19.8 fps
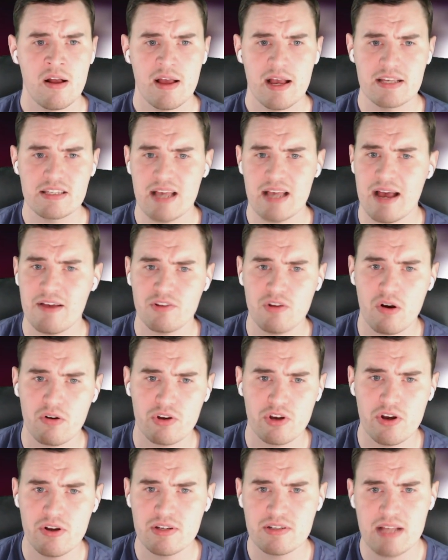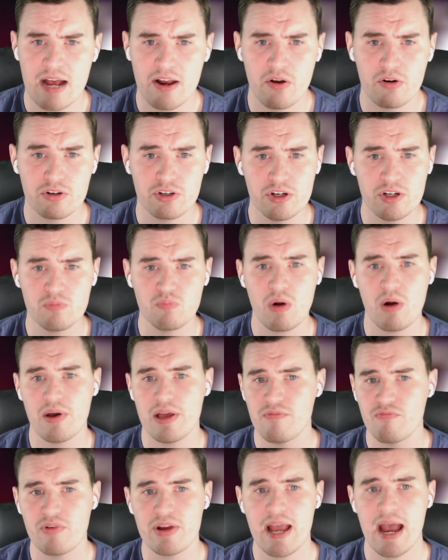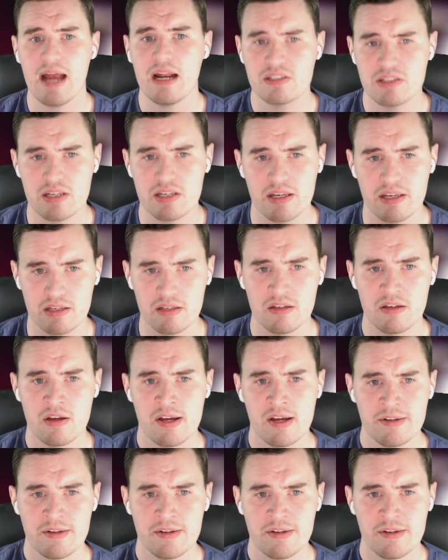Is that not good? Well, in reality,